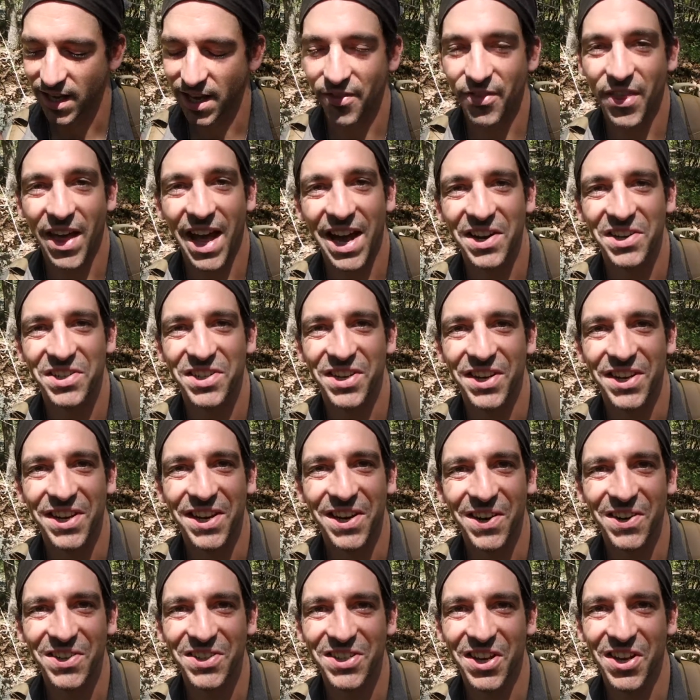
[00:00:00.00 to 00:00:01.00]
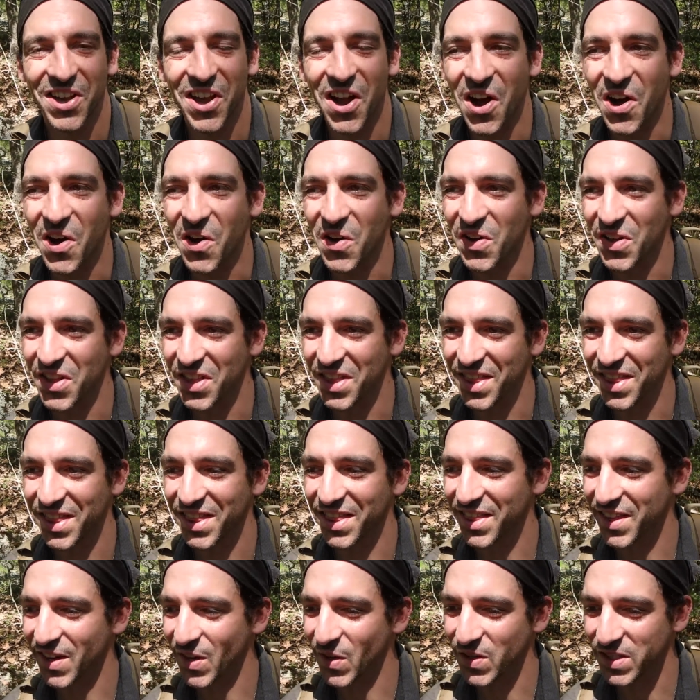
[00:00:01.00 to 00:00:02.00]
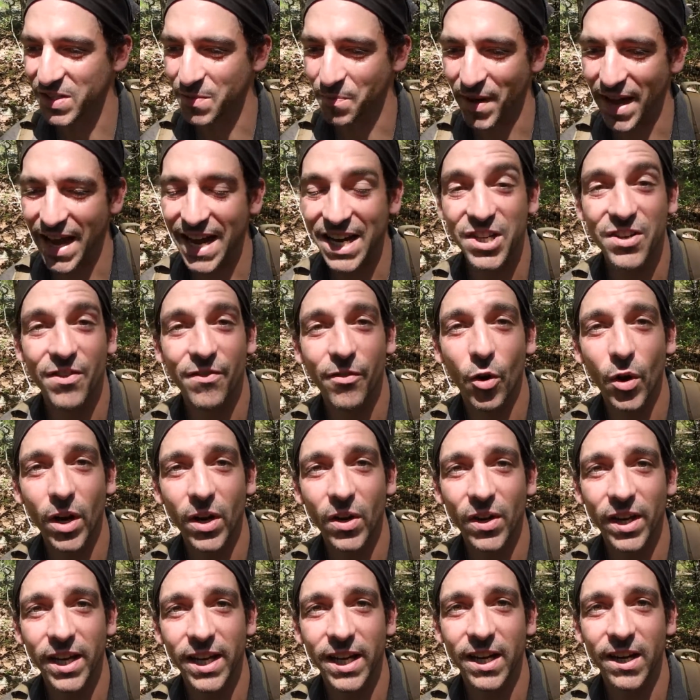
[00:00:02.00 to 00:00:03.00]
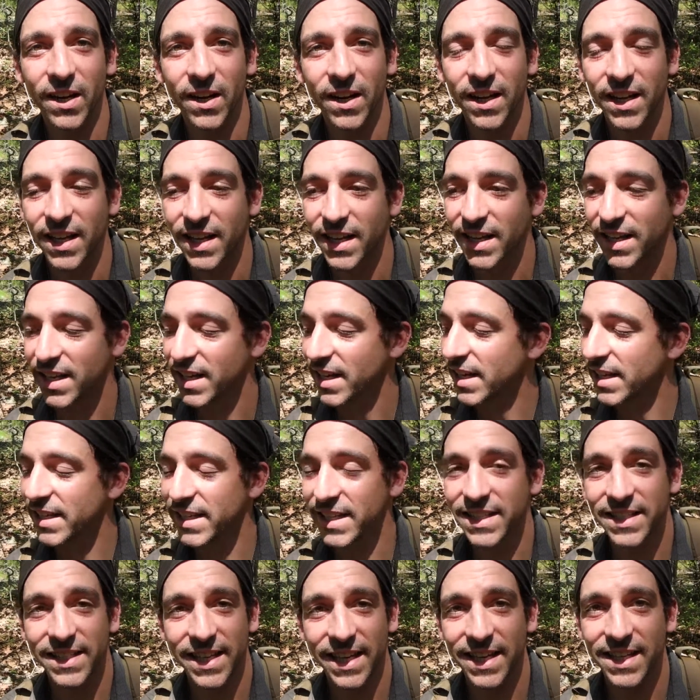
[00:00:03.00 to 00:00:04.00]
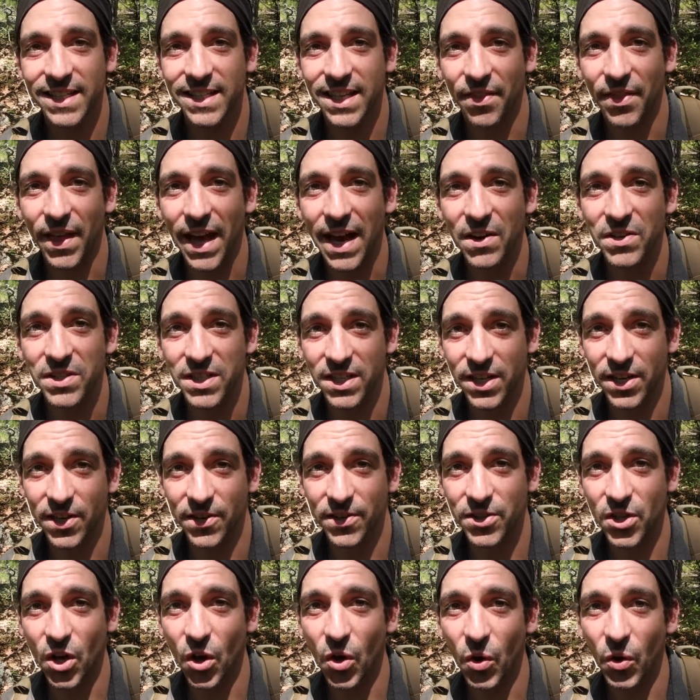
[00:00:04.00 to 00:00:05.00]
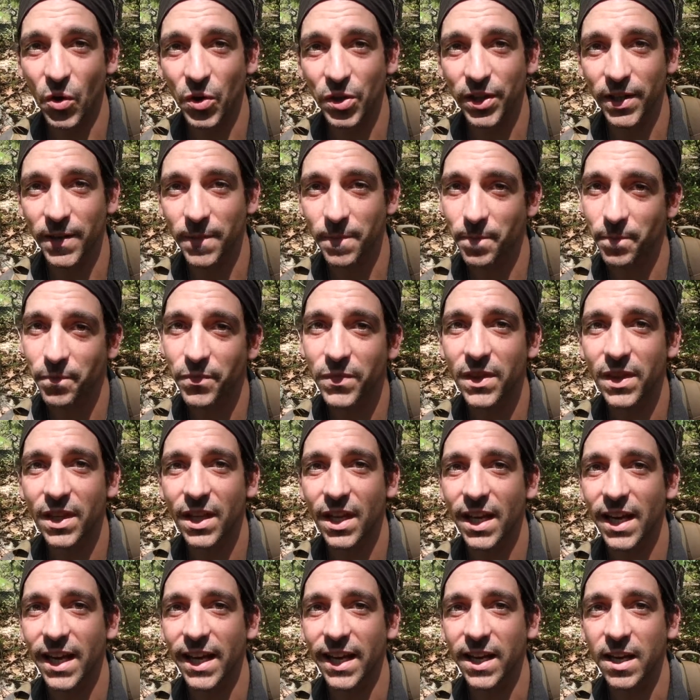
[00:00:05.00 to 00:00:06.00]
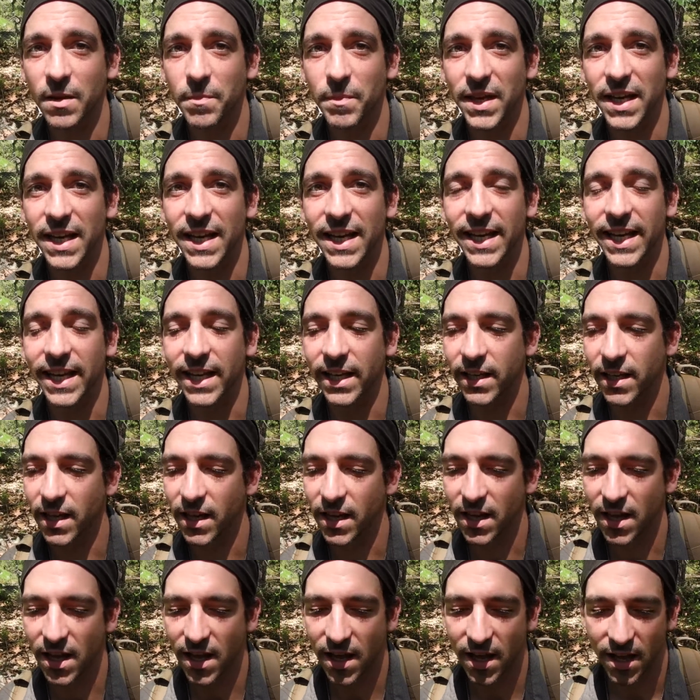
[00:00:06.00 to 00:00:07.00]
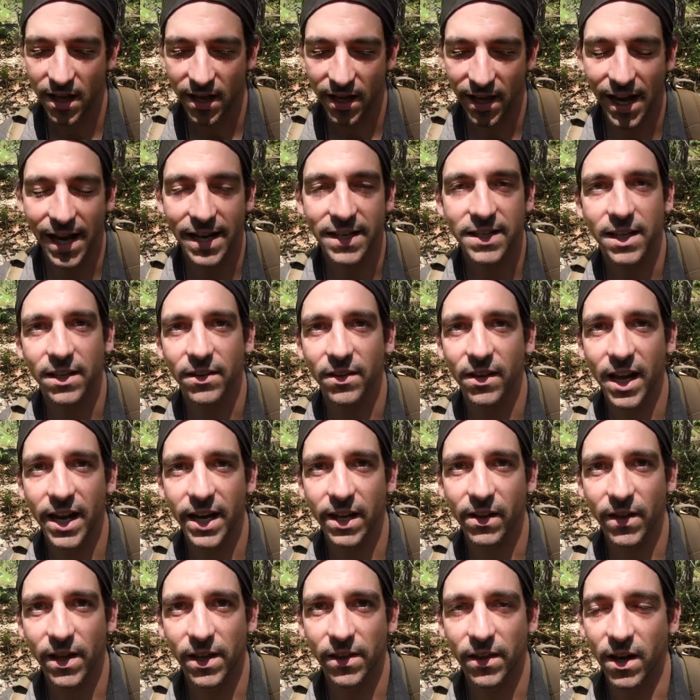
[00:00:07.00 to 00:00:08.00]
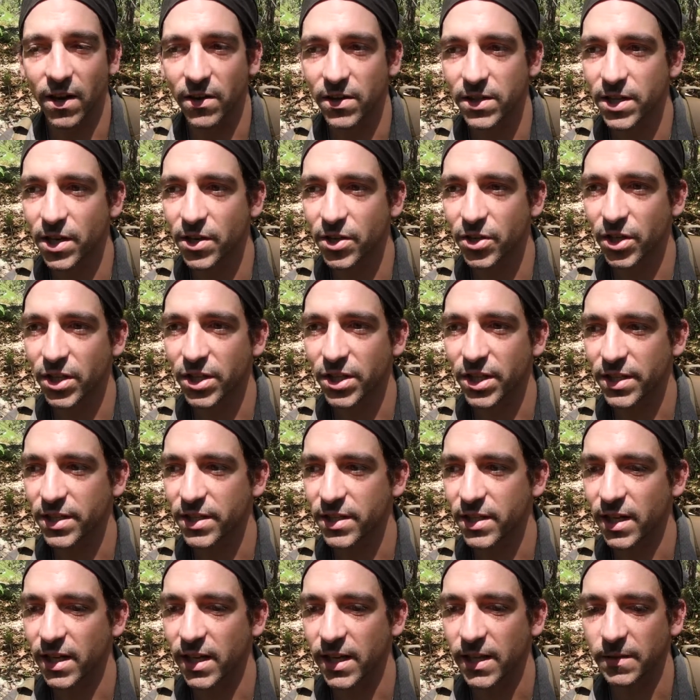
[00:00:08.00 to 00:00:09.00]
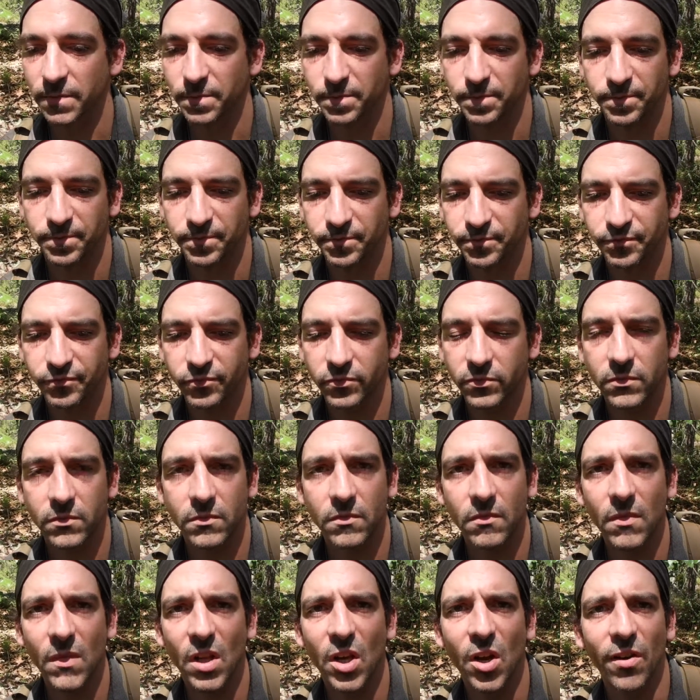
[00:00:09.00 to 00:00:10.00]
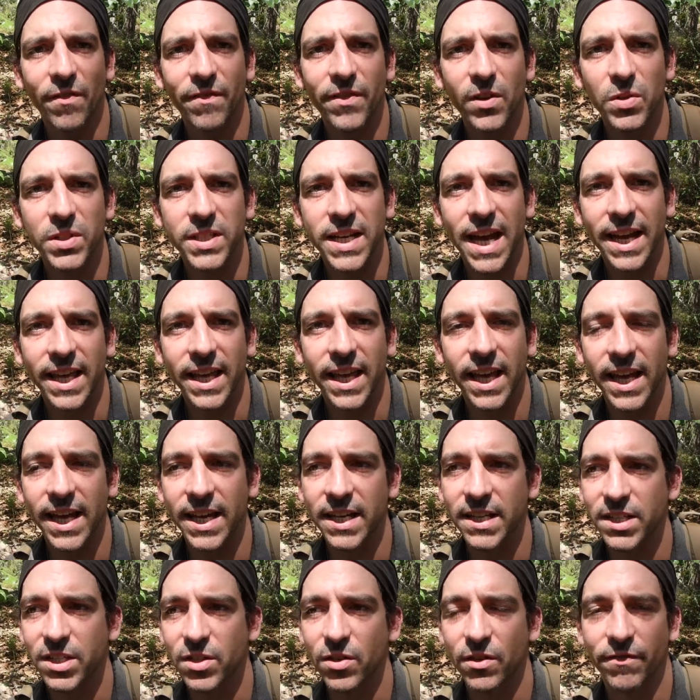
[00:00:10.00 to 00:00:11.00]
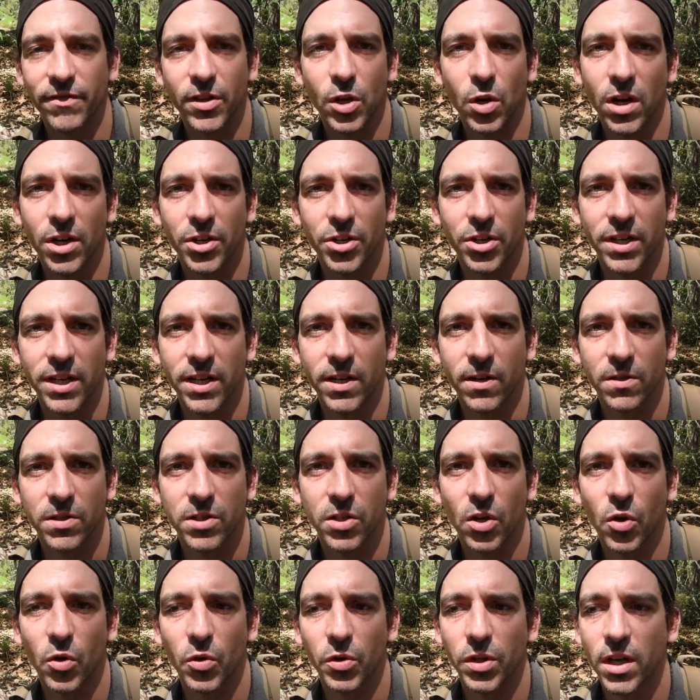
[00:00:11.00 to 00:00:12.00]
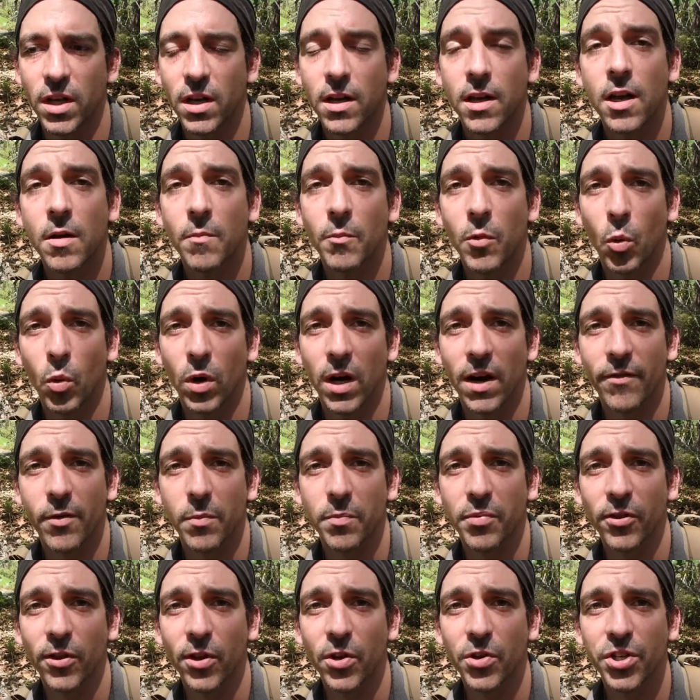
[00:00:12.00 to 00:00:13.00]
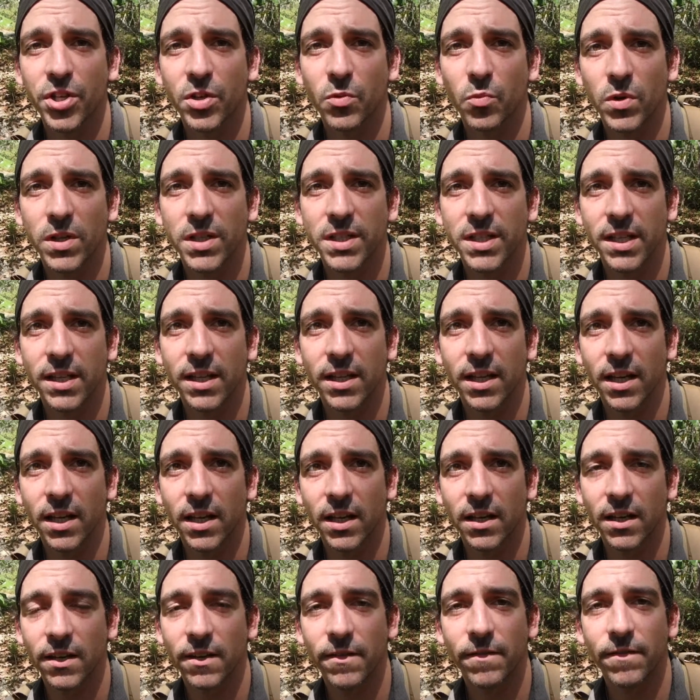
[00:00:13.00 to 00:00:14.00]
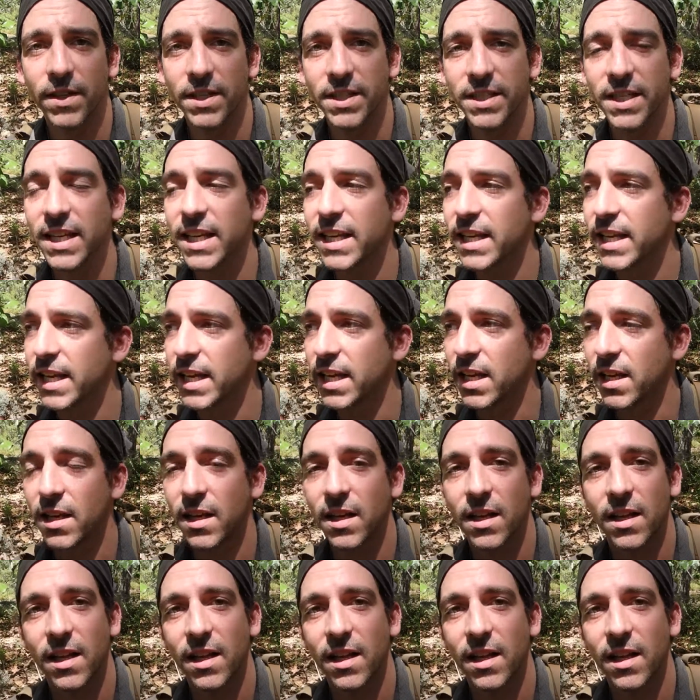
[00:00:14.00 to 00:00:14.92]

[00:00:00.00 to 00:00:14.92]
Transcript: 1,000 years ago there was a patch of oil here and this thing is 1,000 years old, it can be in it. Yeah, it's unlikely though. It's usually just a few decades to a few hundred years old. But whatever pollution was in the vicinity